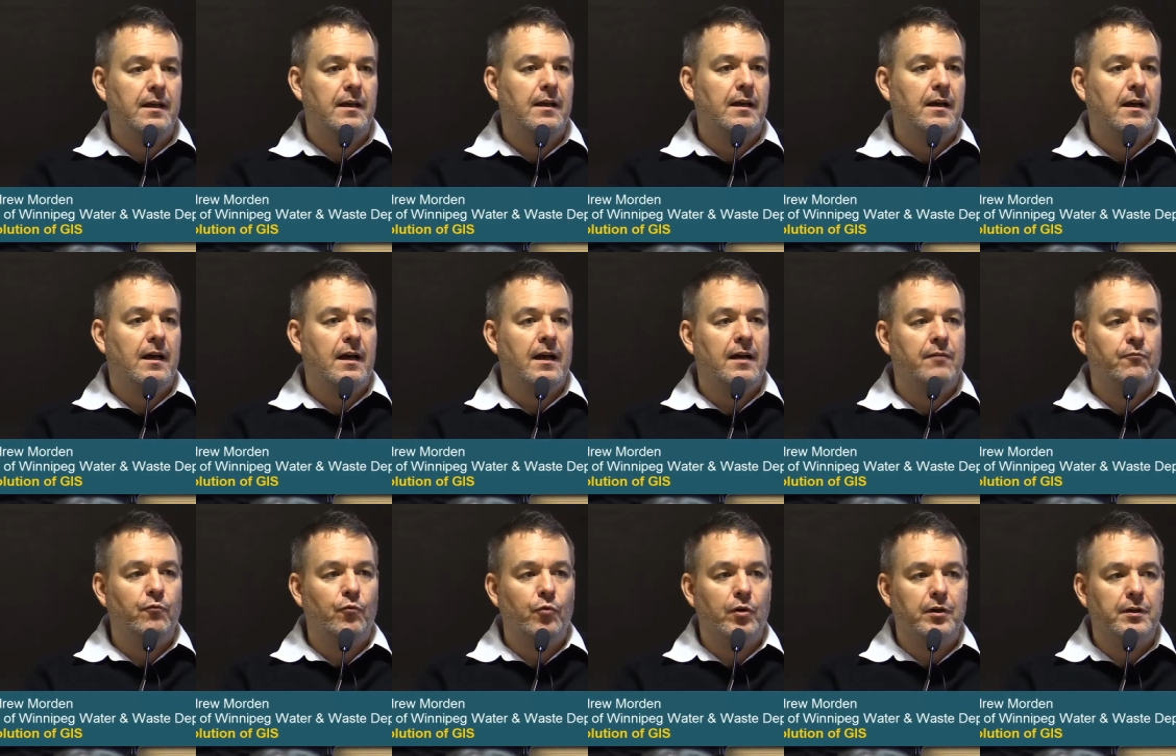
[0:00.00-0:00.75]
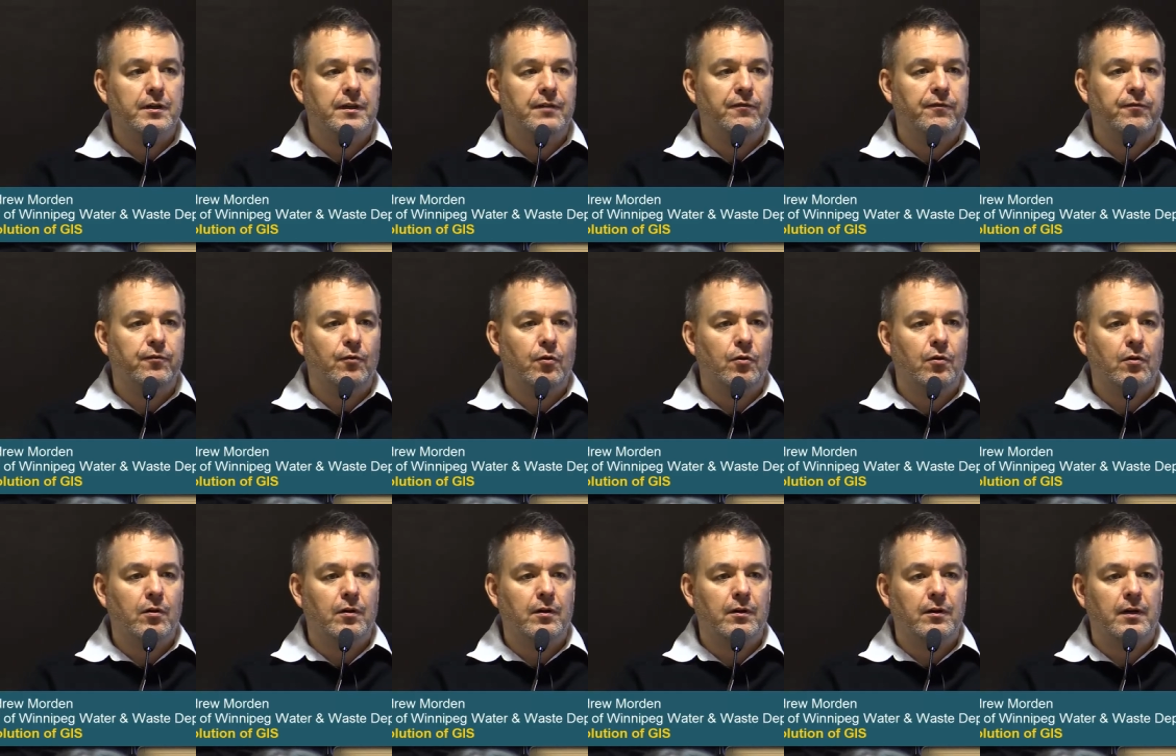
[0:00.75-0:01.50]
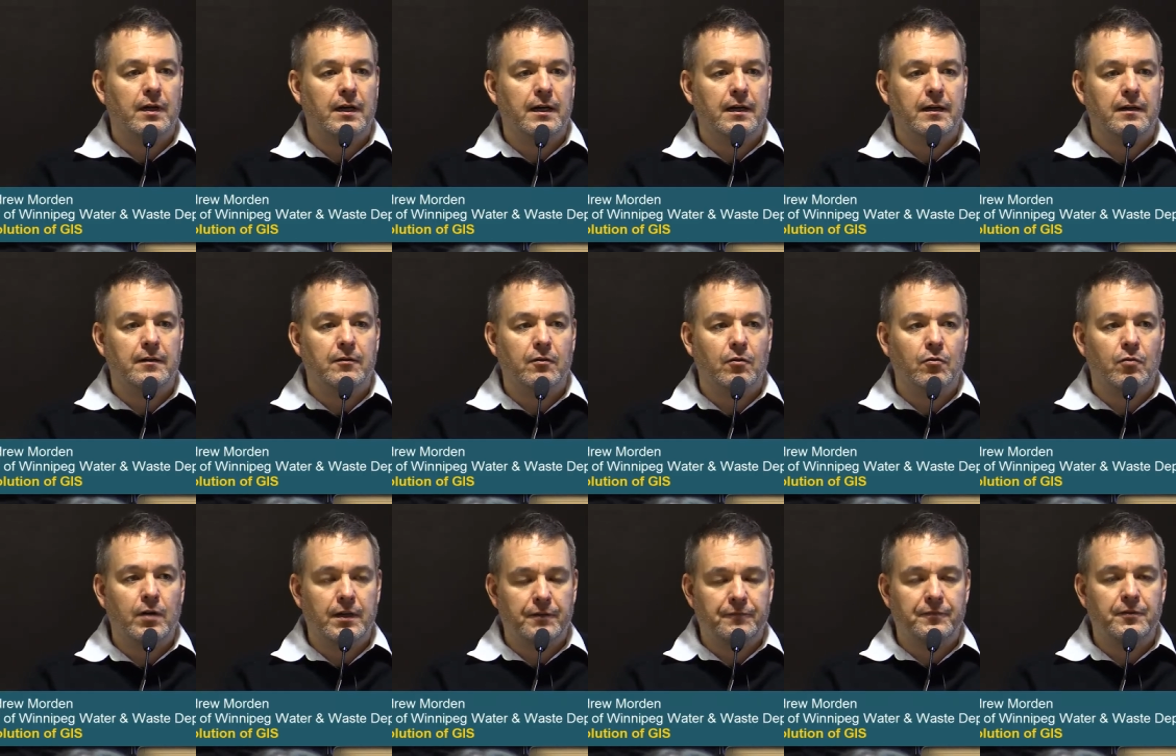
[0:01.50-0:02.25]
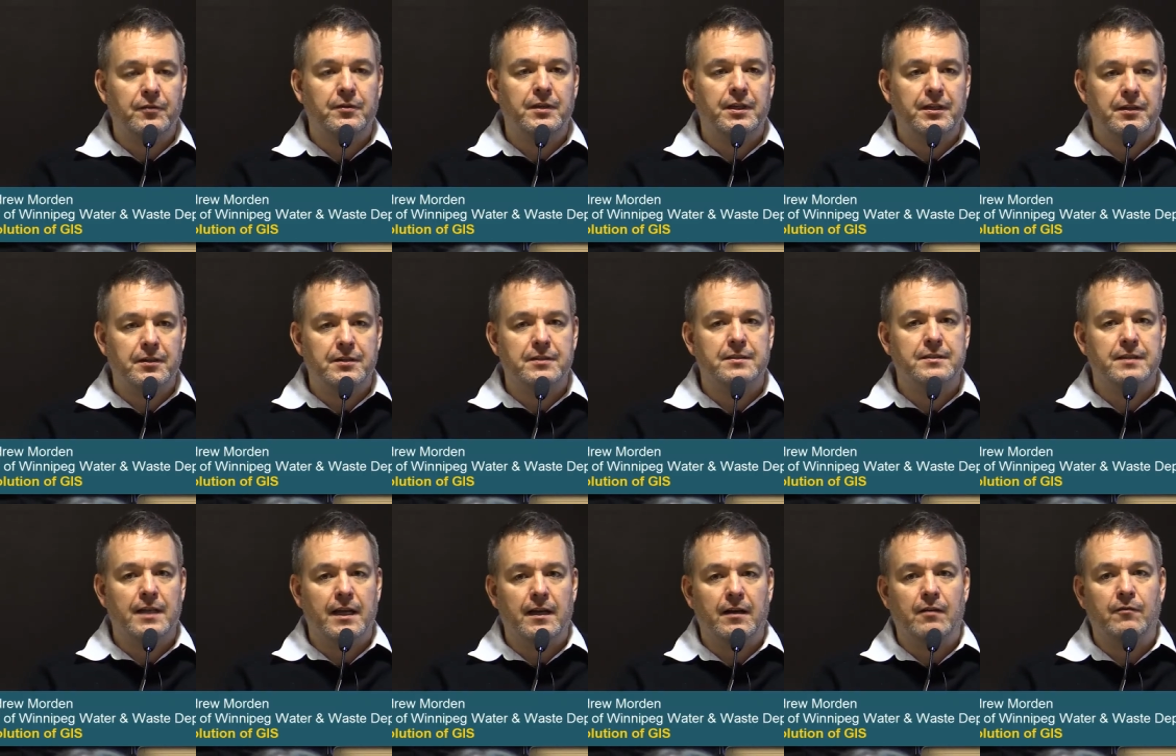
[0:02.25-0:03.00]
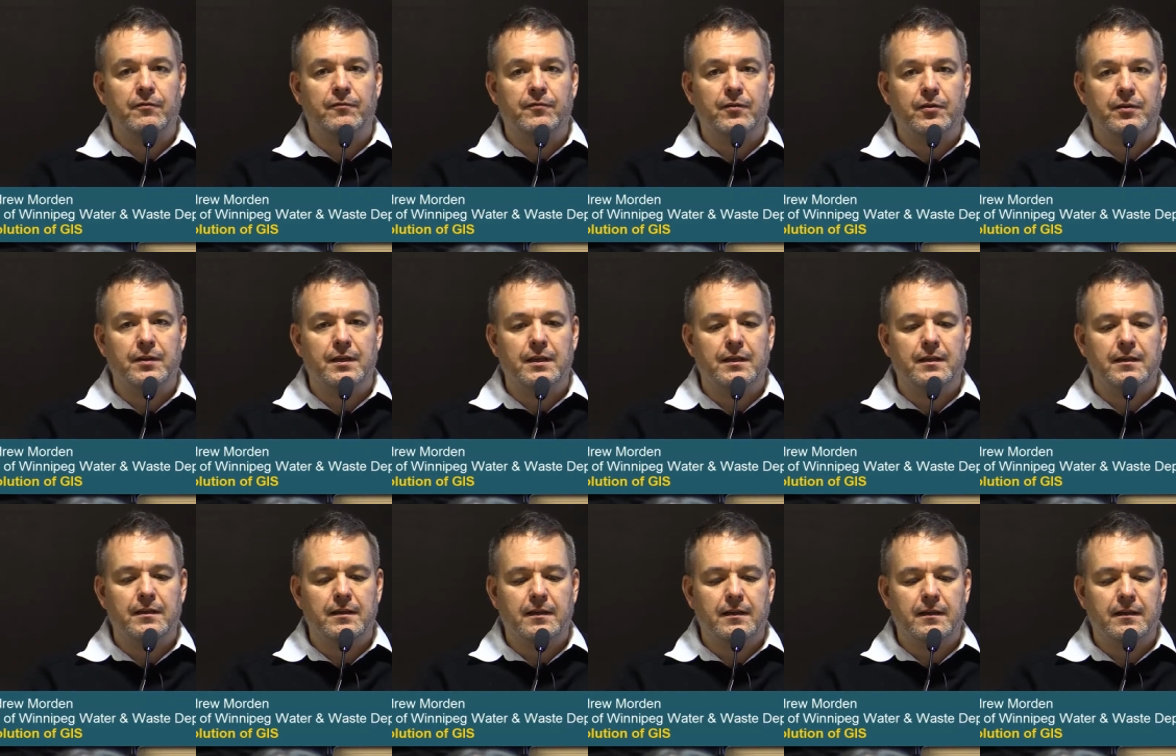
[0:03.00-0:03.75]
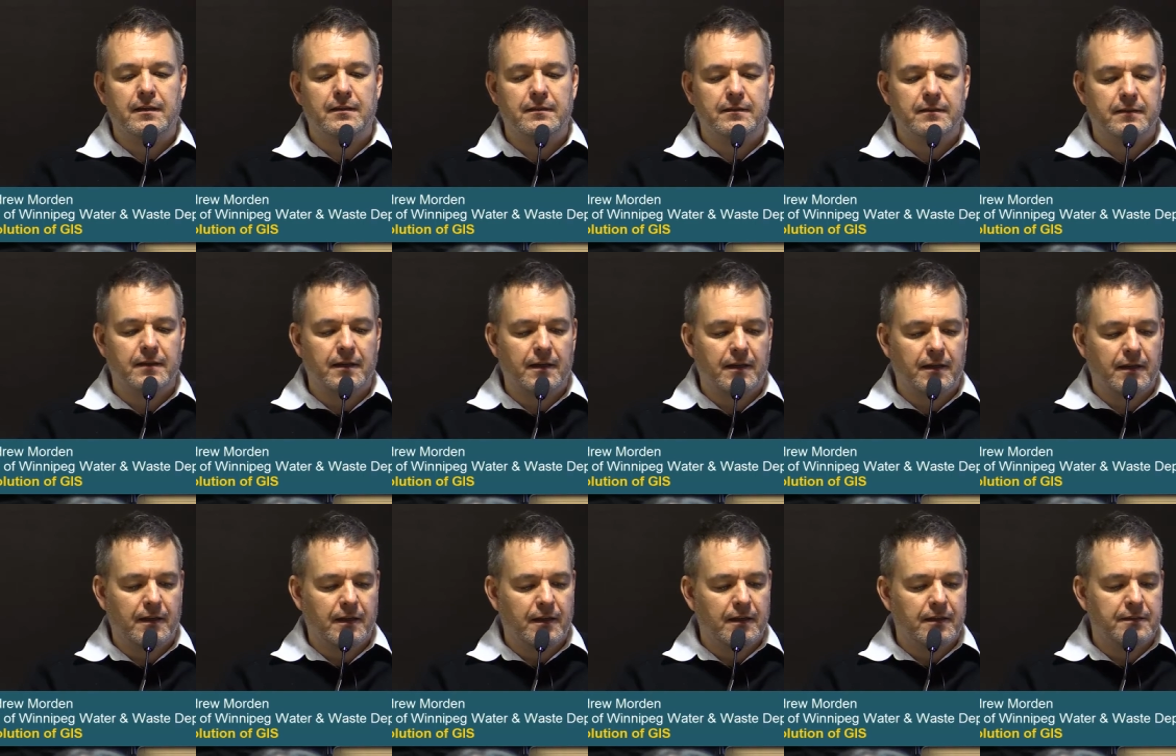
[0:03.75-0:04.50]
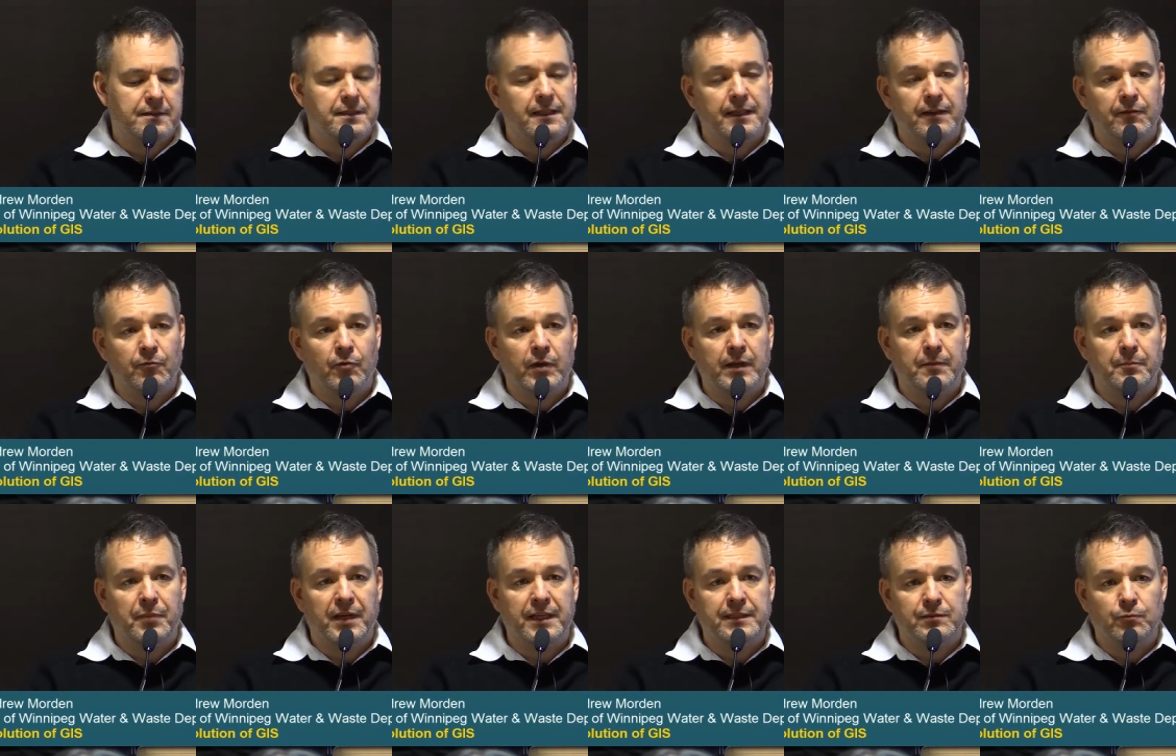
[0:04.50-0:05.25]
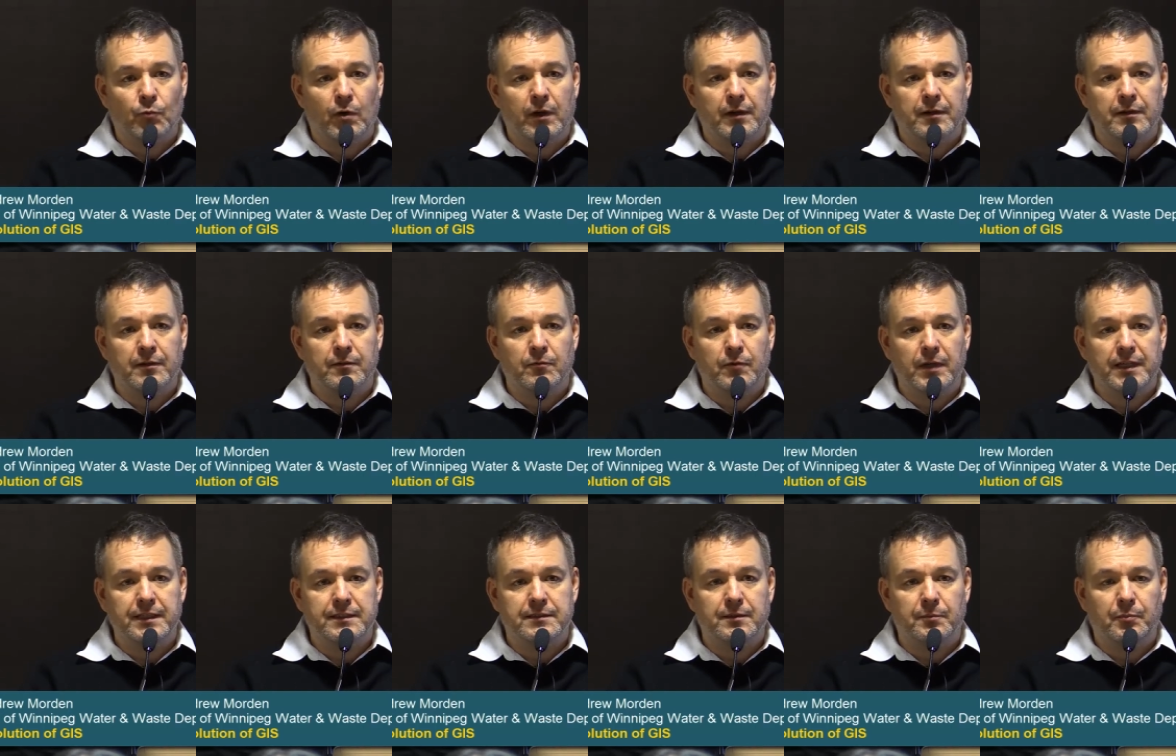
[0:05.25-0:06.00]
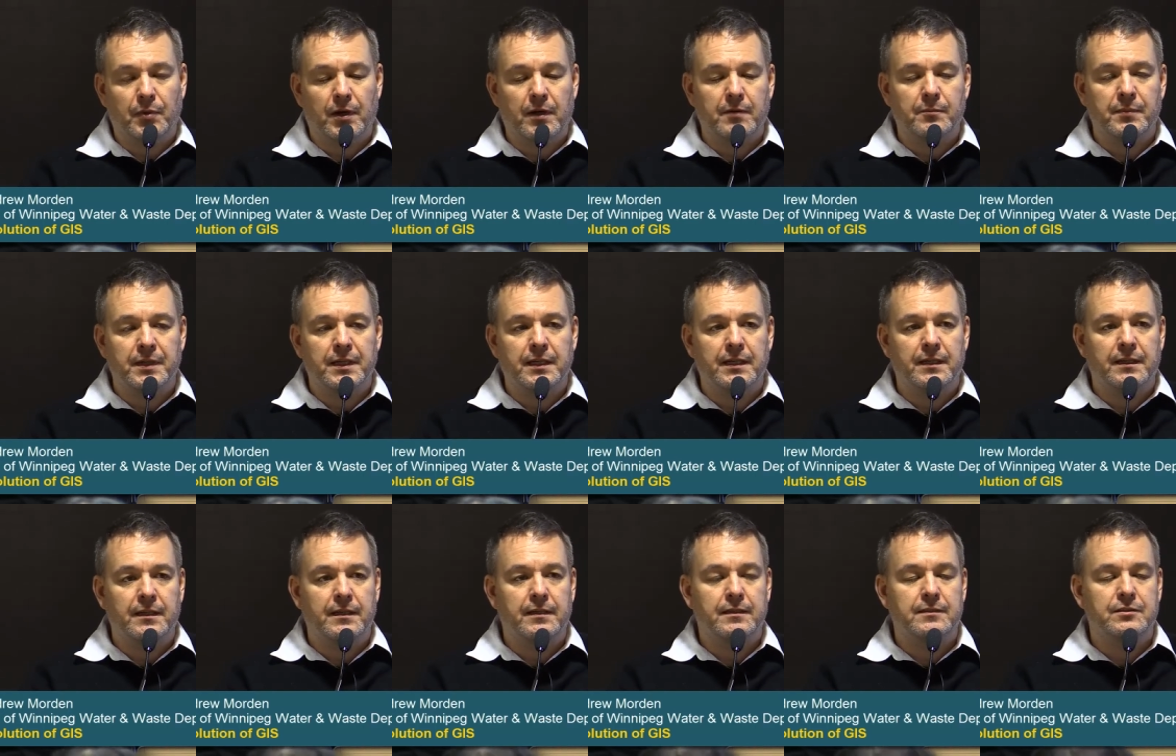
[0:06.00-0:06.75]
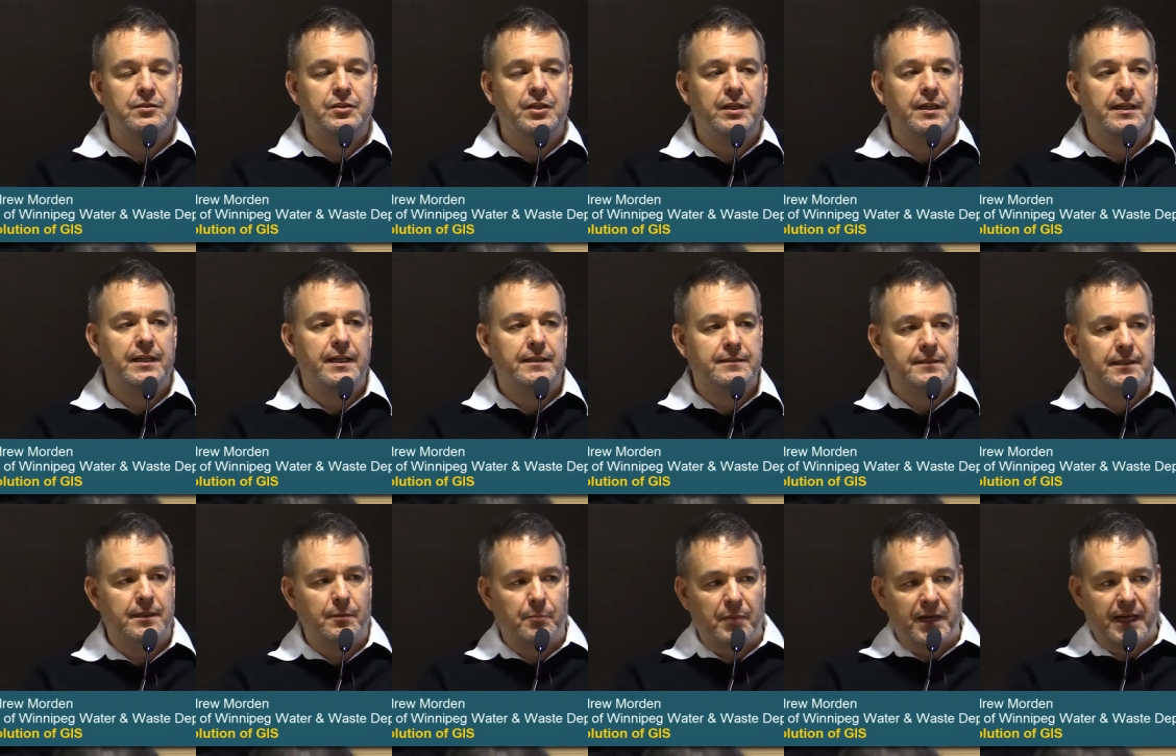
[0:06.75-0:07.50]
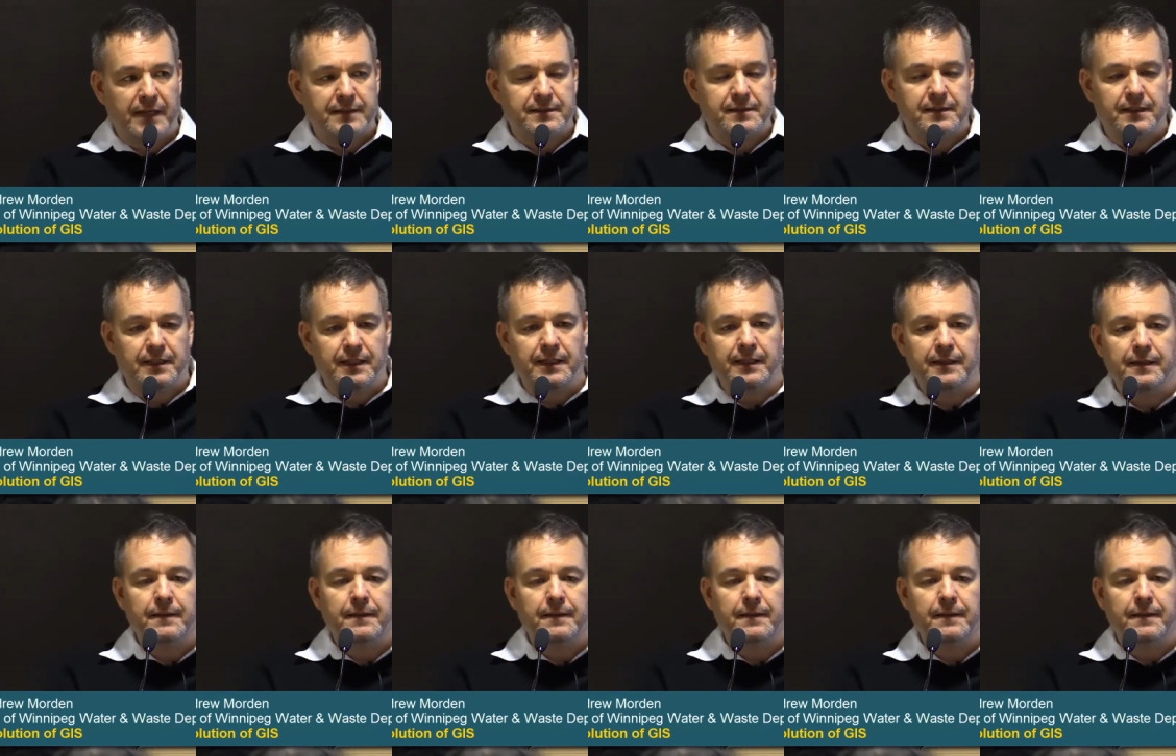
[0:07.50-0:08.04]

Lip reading: I've worked for quite a few years now for the City of Winnipeg's Water and Waste Department in a GIS capacity.